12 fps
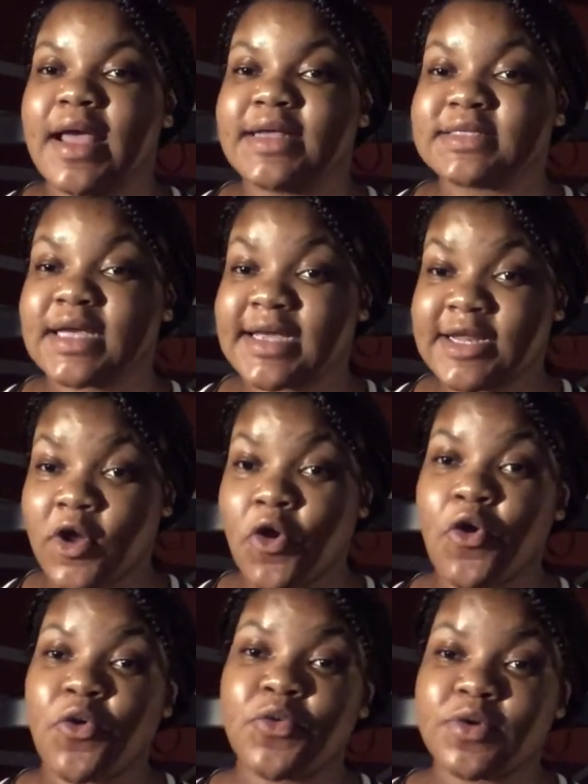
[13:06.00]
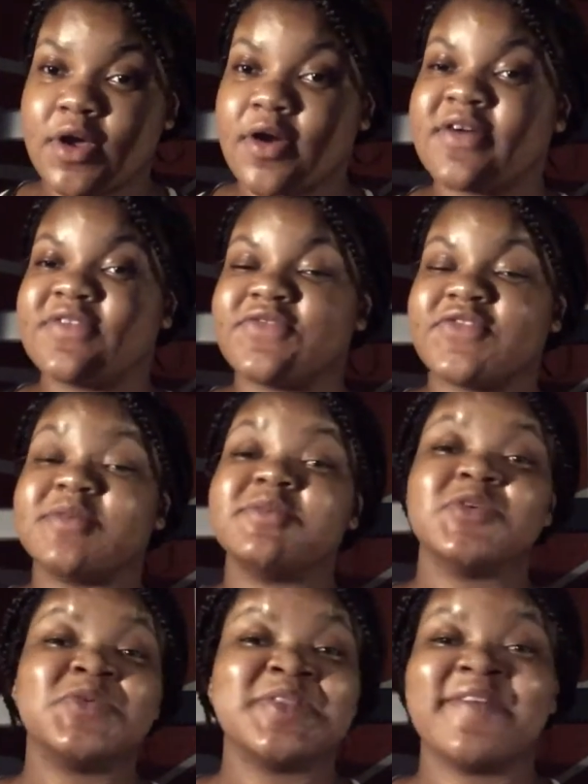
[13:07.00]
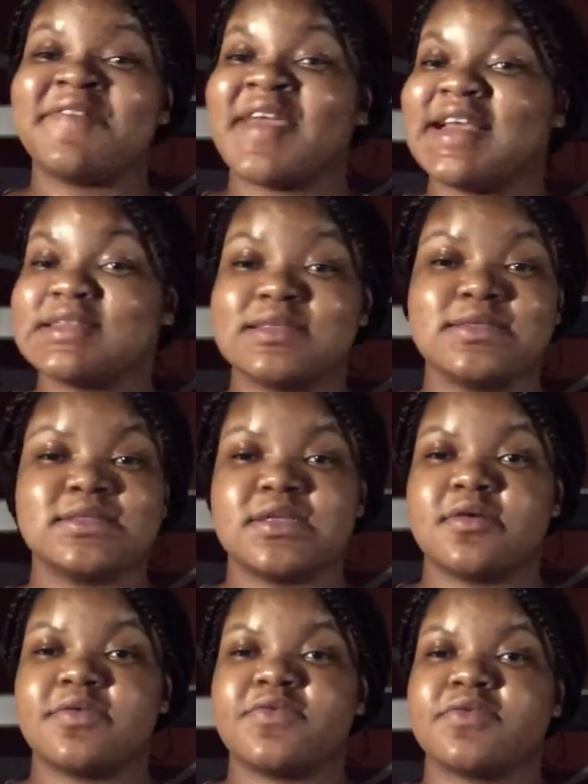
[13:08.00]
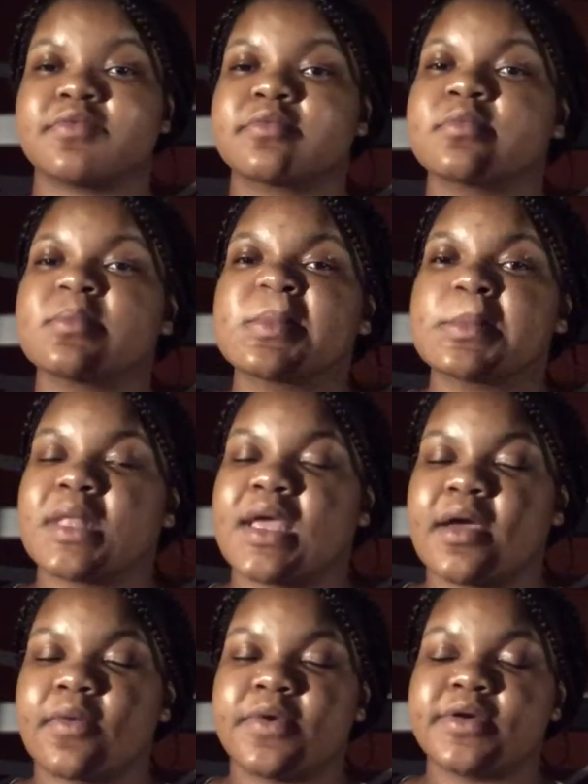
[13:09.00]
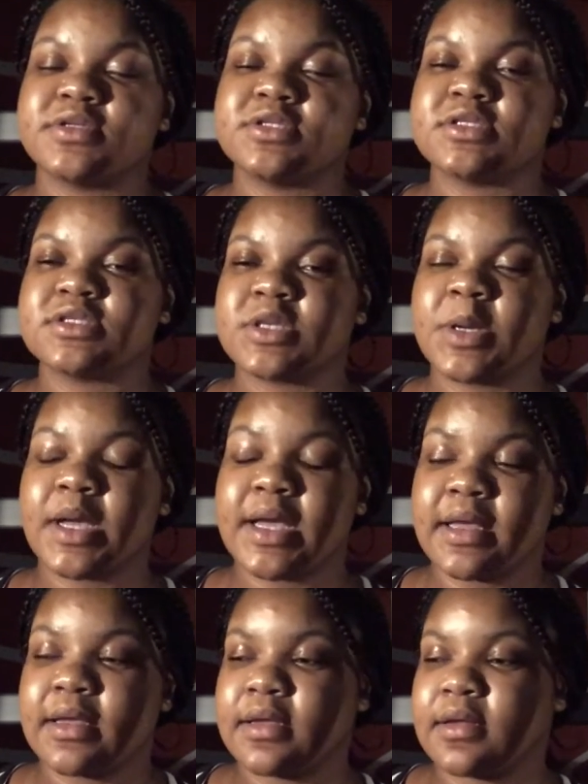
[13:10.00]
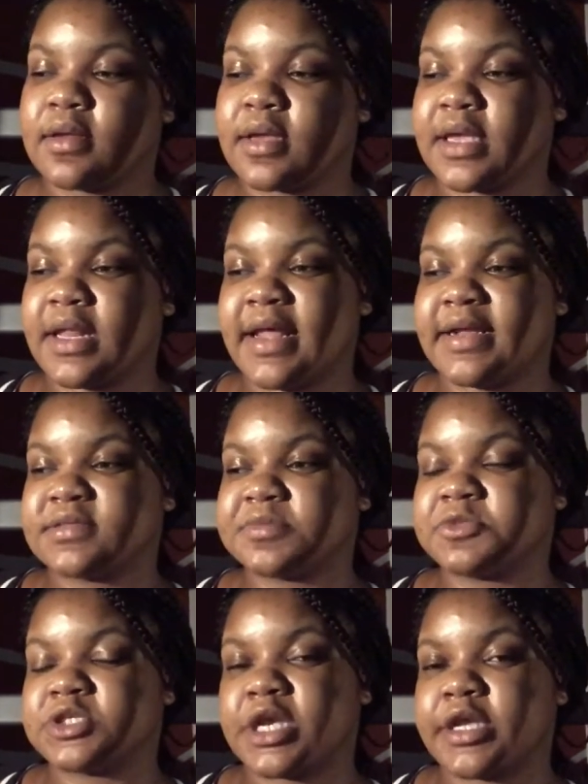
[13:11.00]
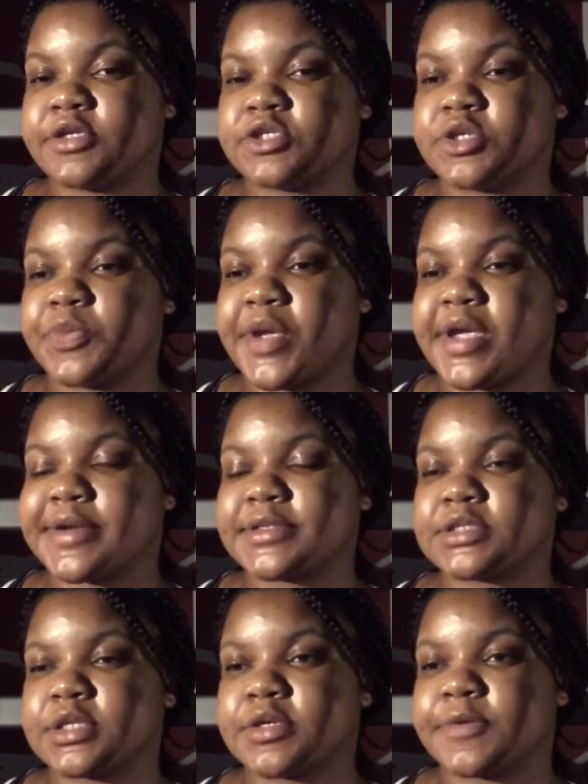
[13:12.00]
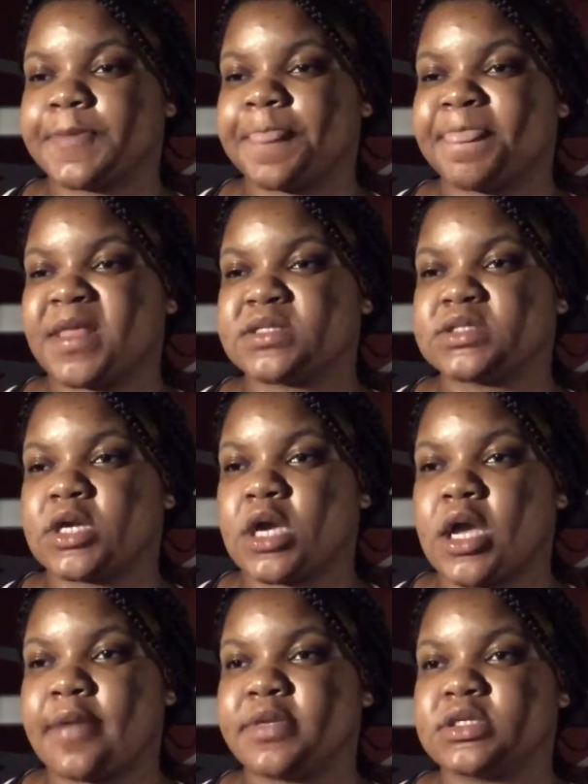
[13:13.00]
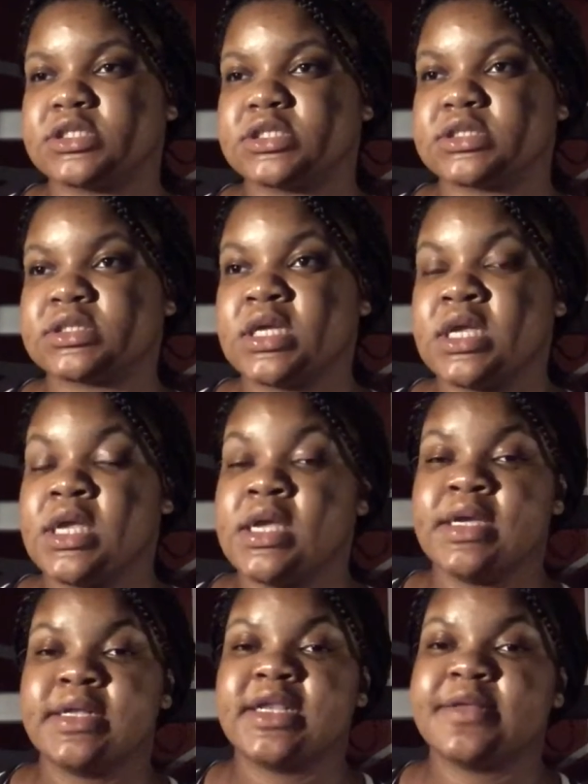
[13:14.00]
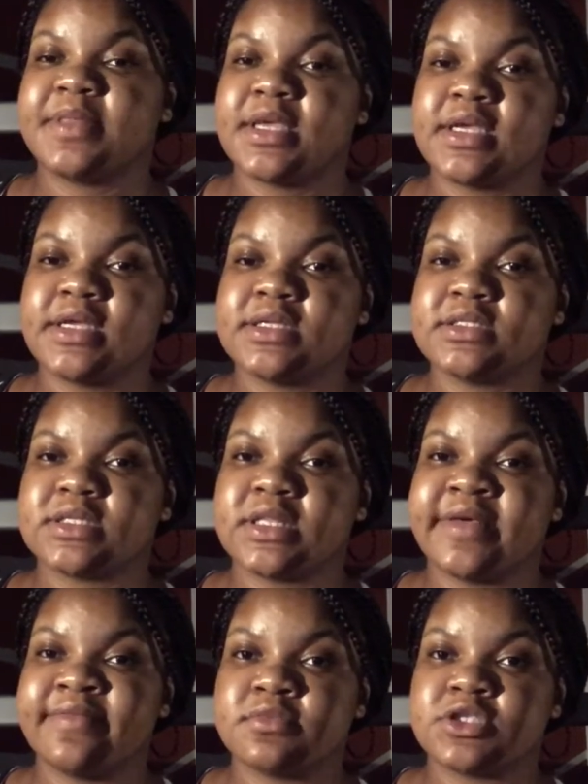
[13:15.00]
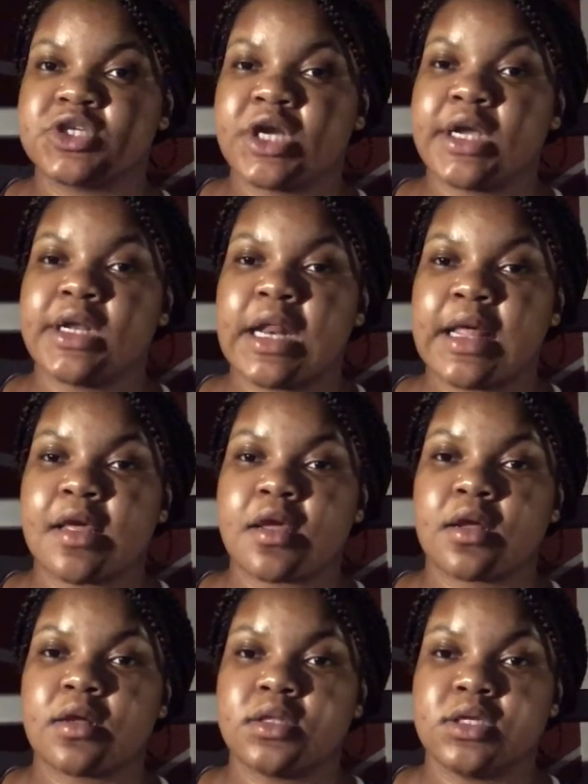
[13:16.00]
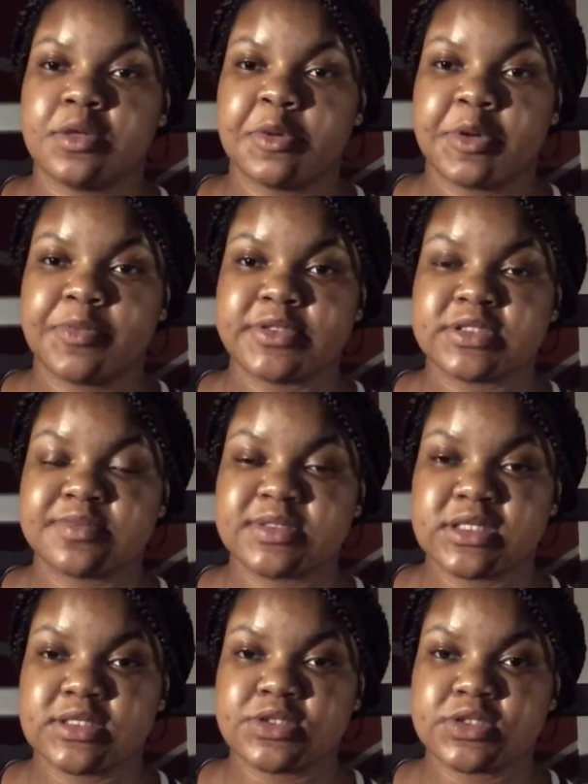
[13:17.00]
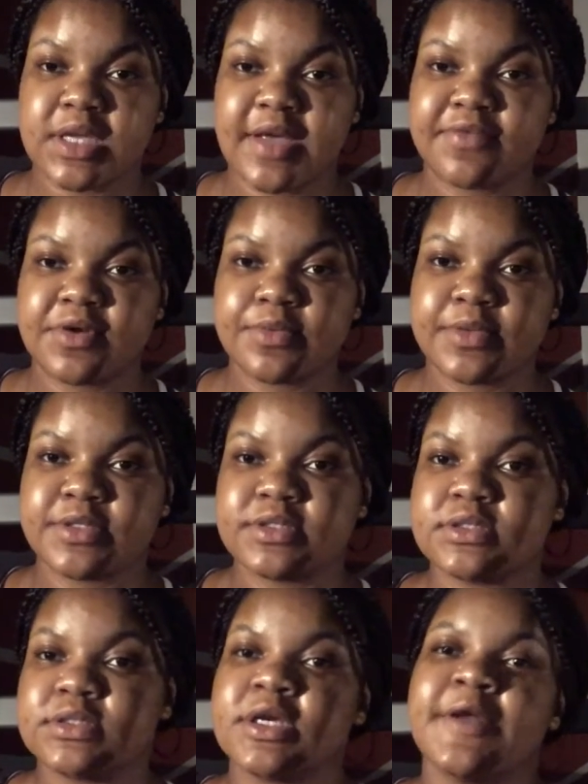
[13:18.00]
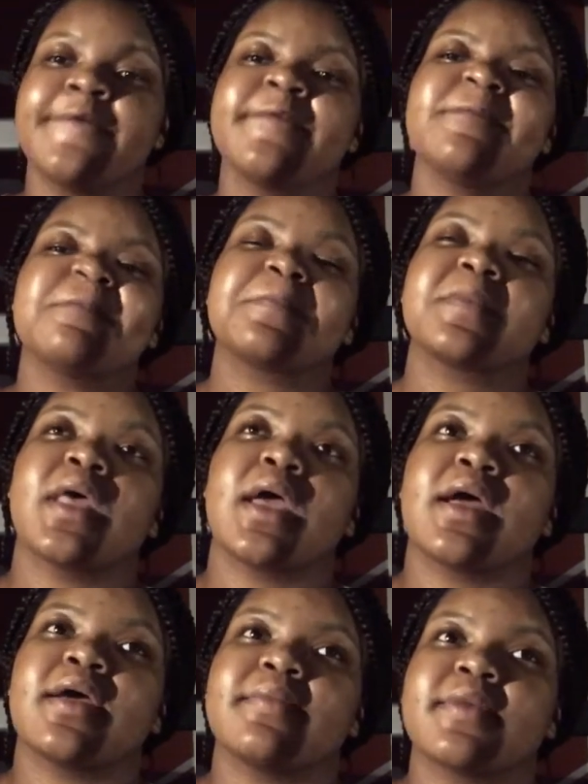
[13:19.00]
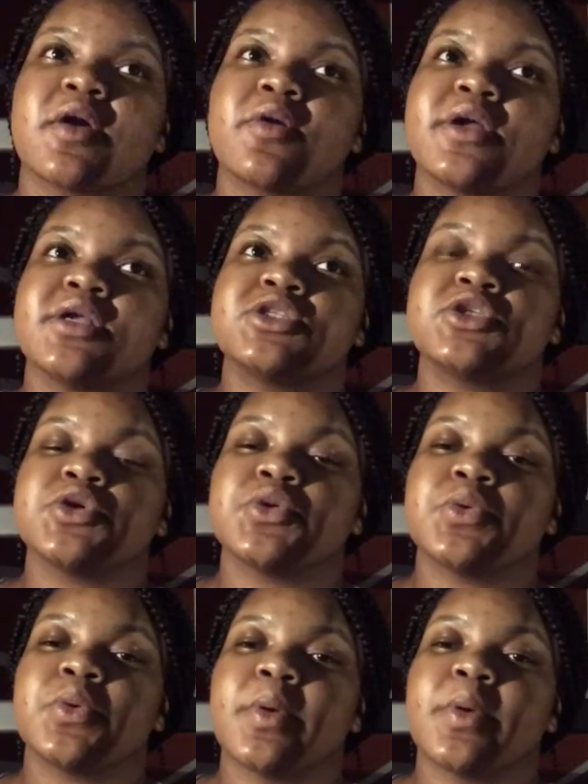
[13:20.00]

as I can hold off from doing the fancy stuff, I will, just so I can have some change to my hairstyle. So I'm gonna just dip the ends and leave them straight and clean them up with some scissors afterwards. I'm going to